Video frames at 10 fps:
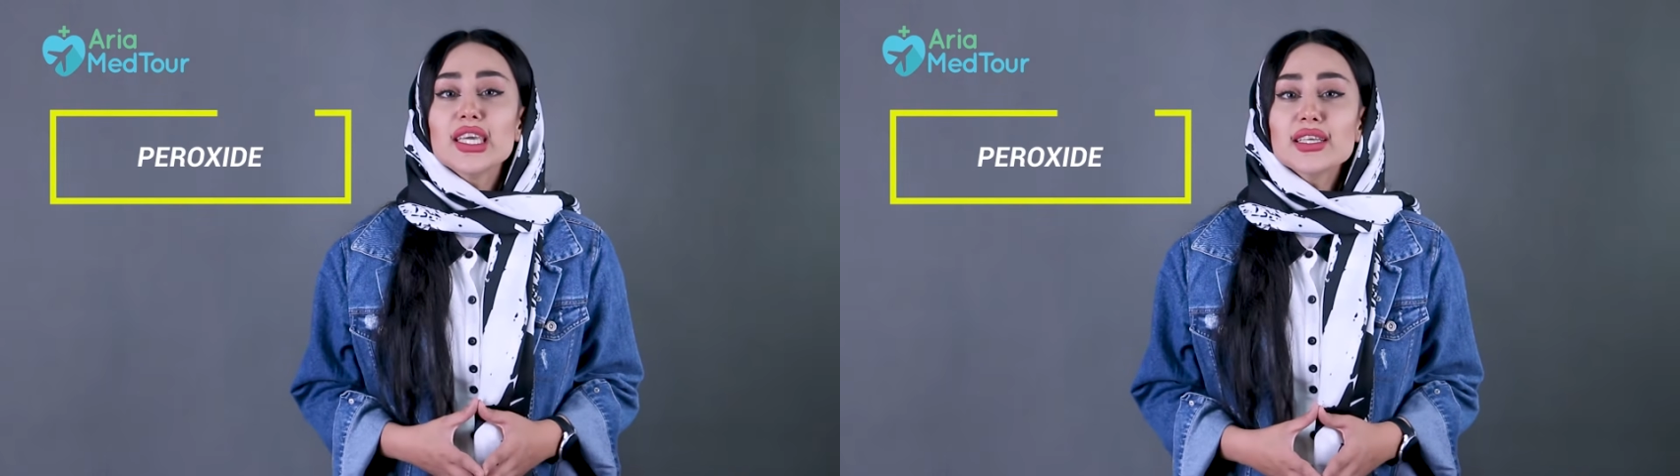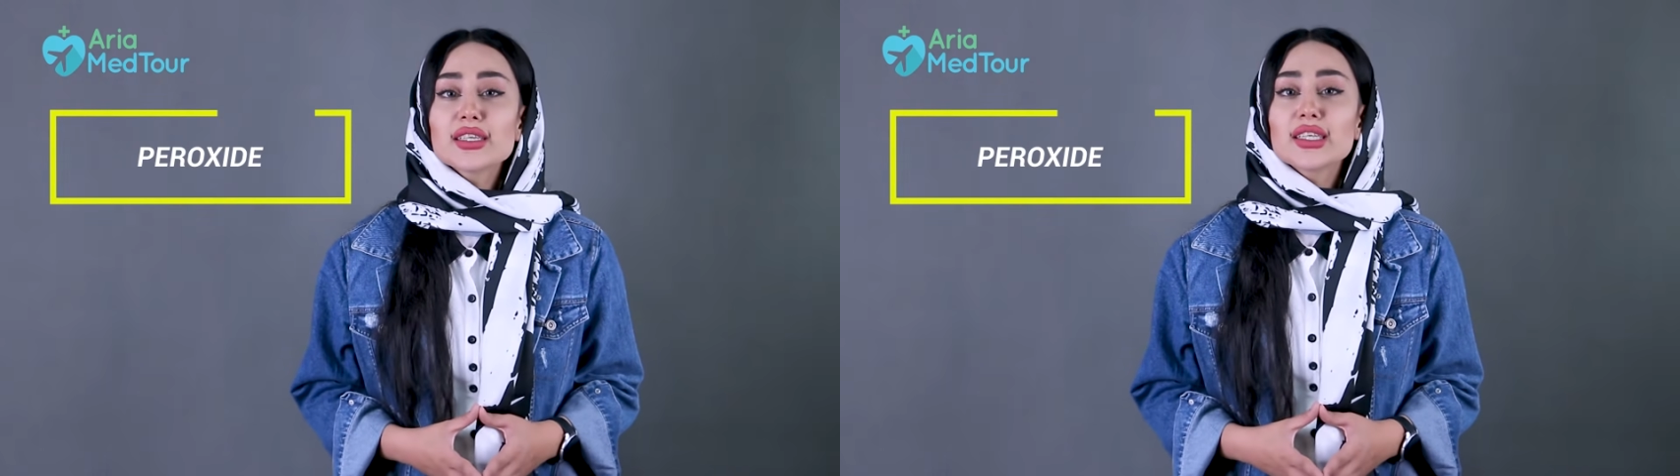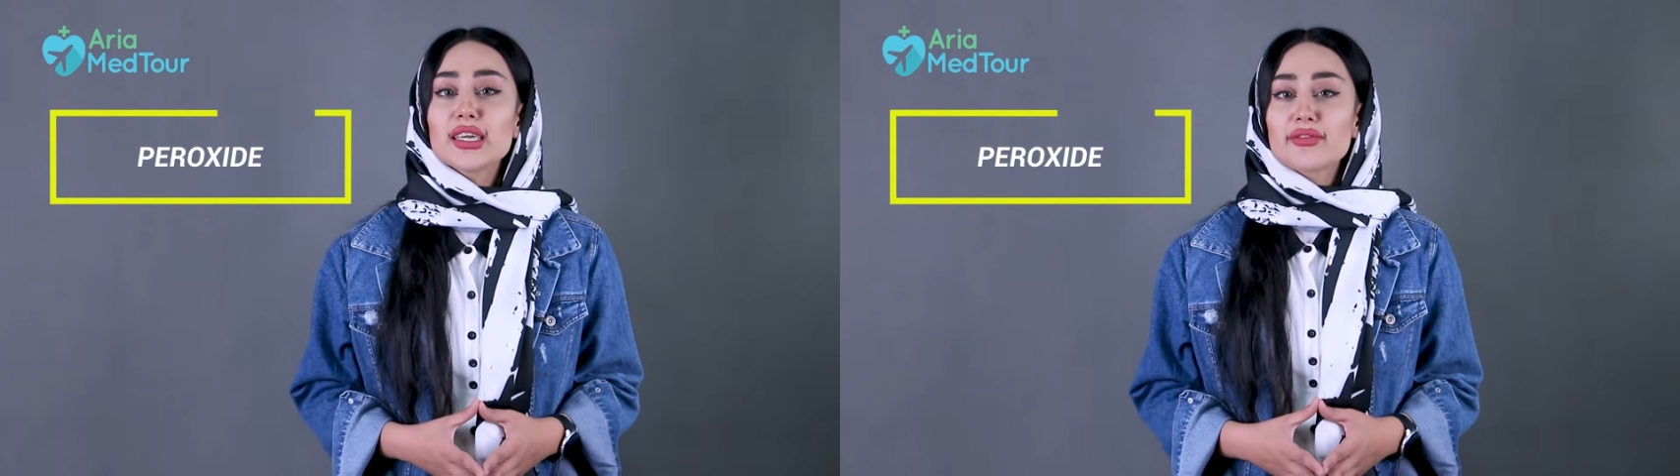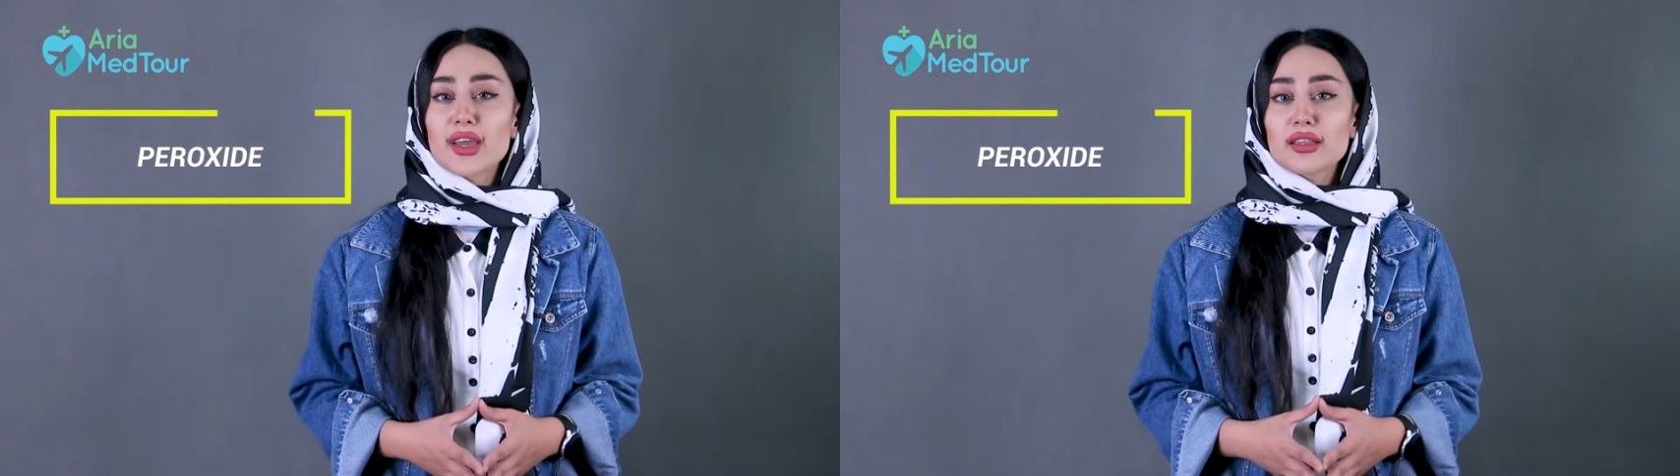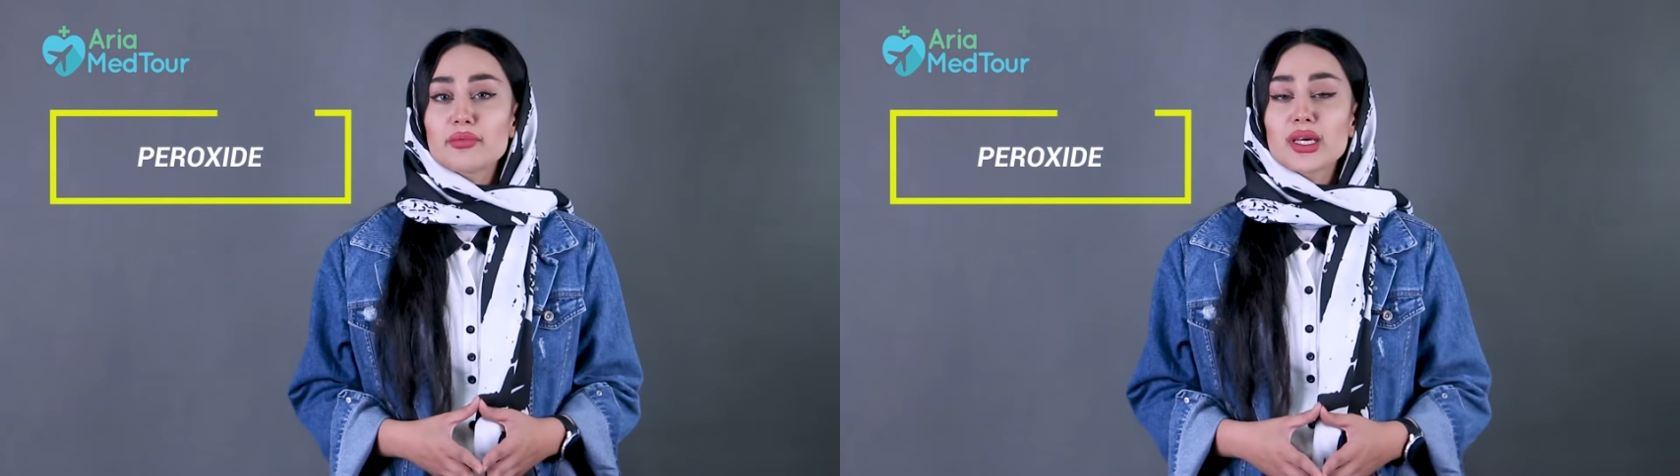easily
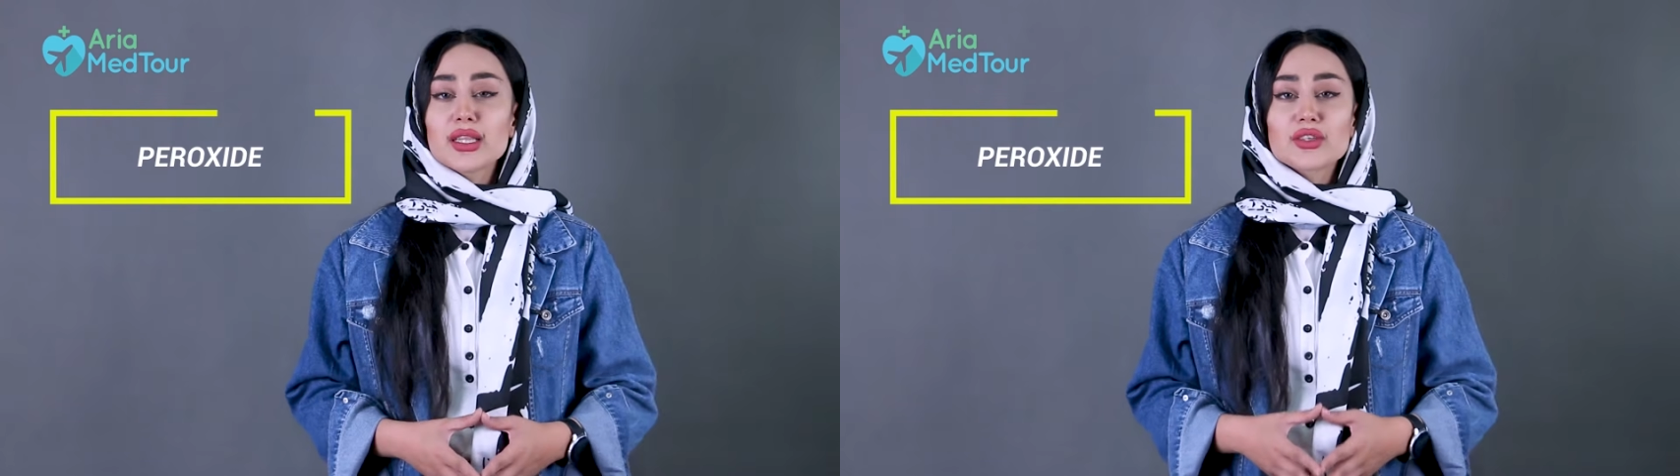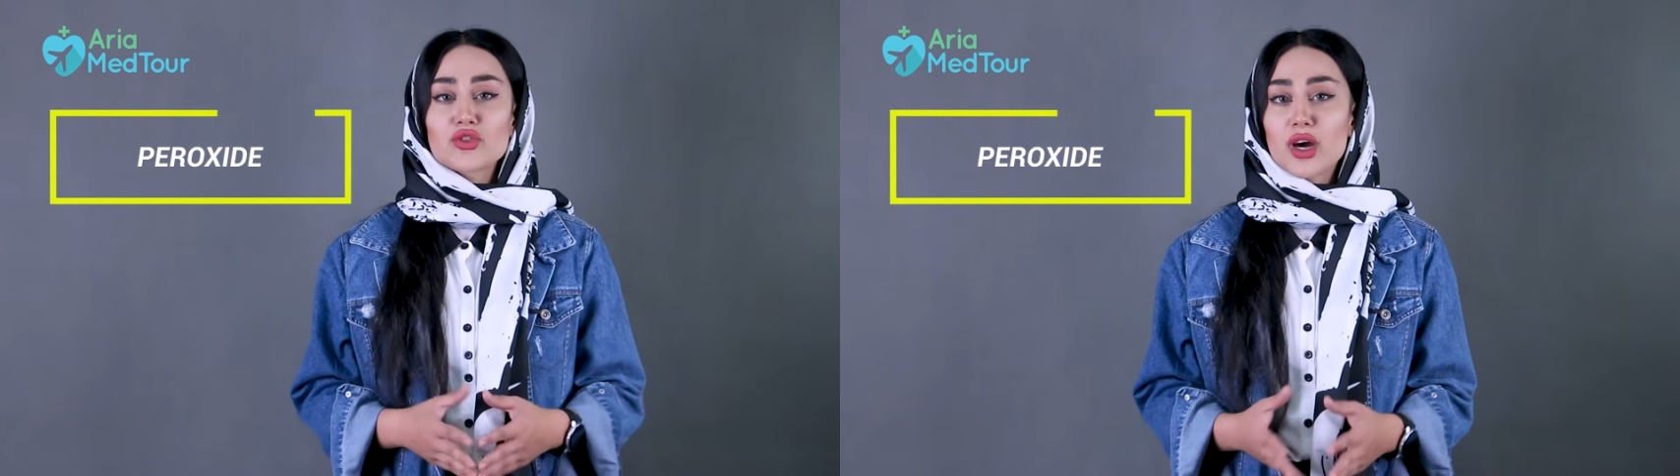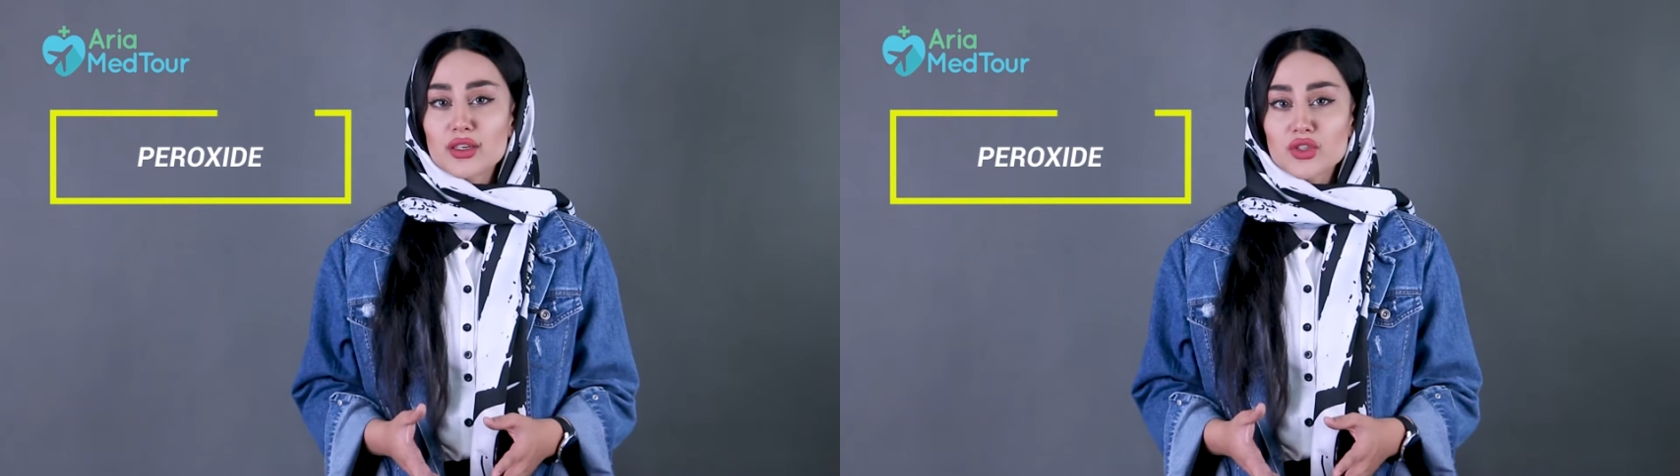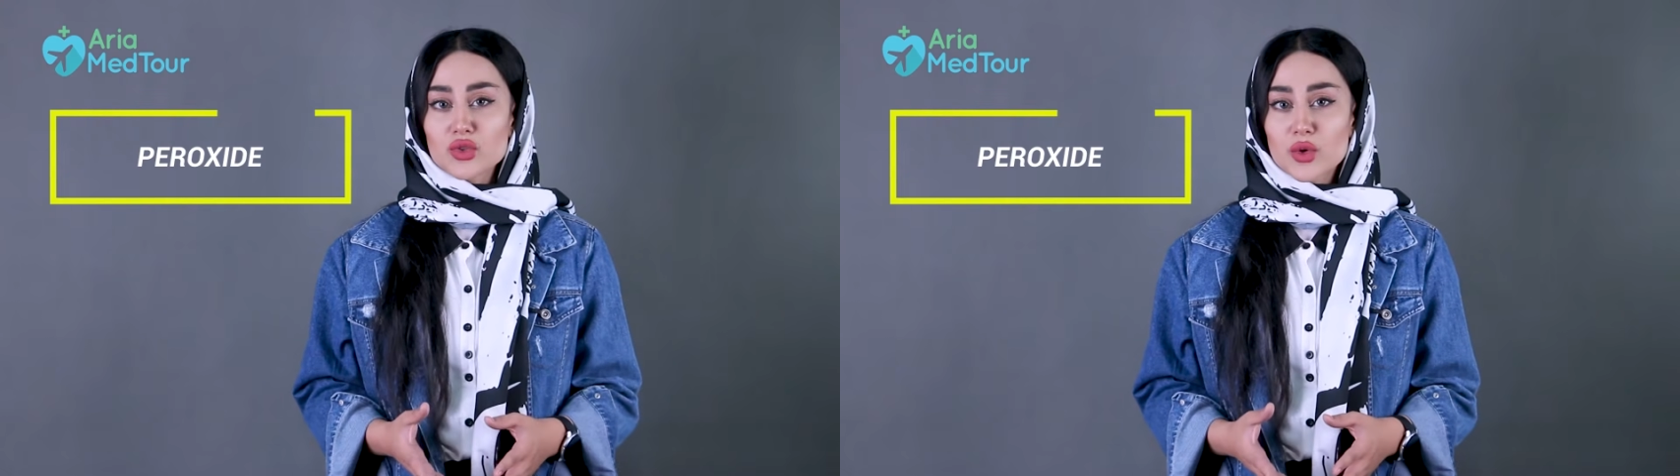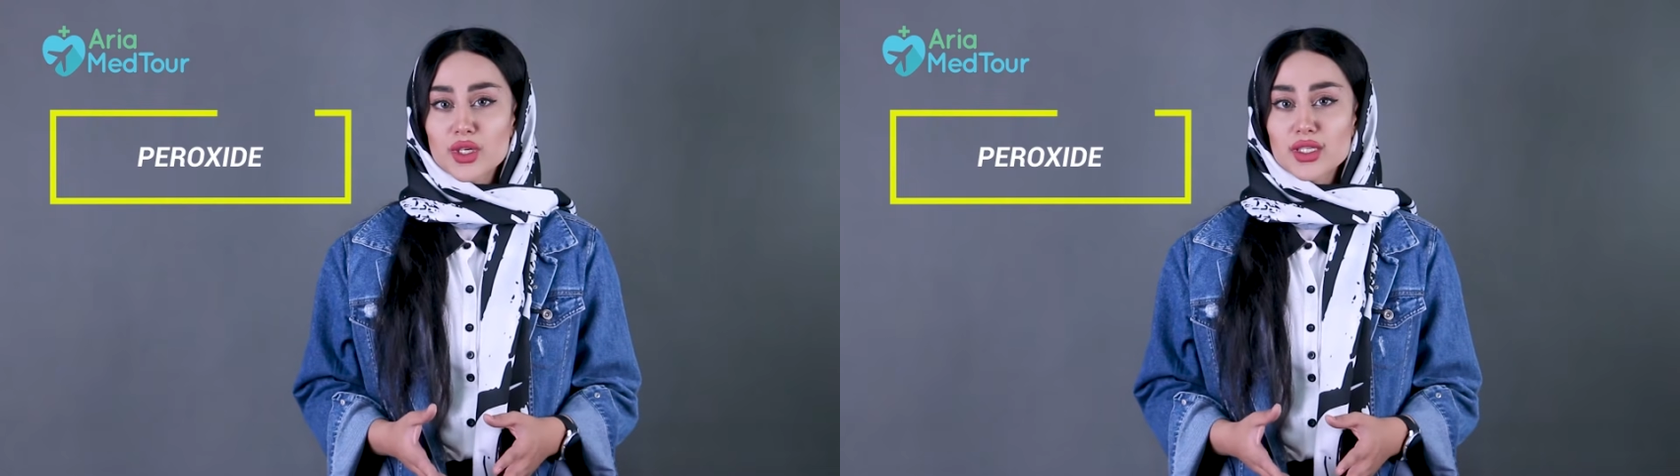available at
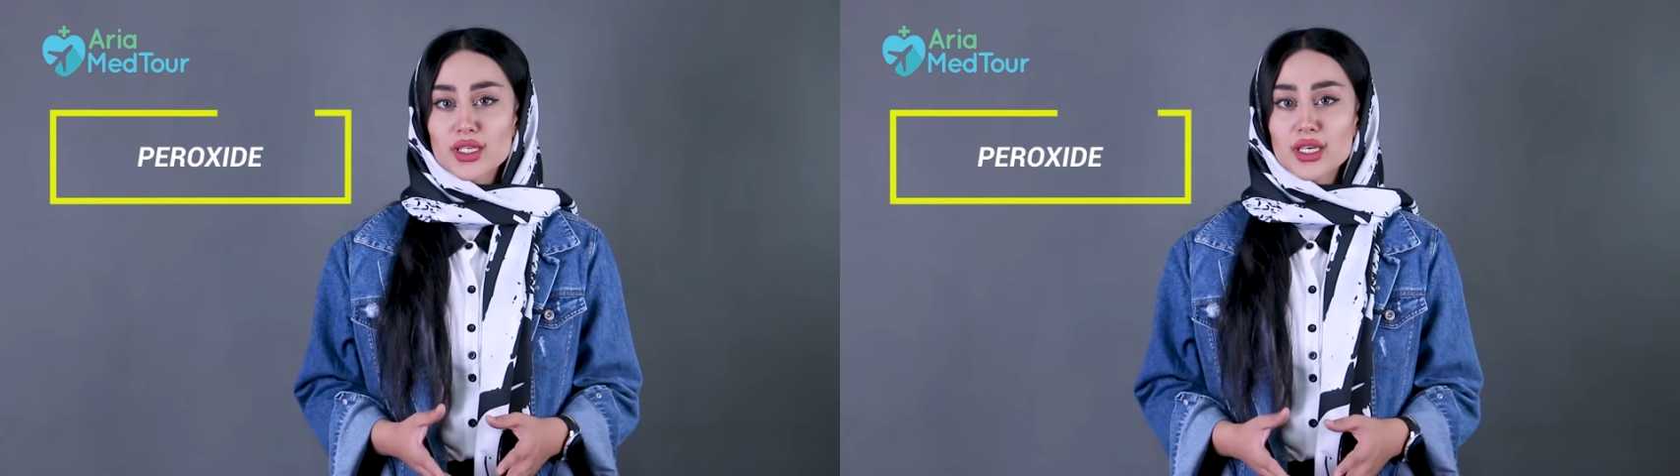drugstores.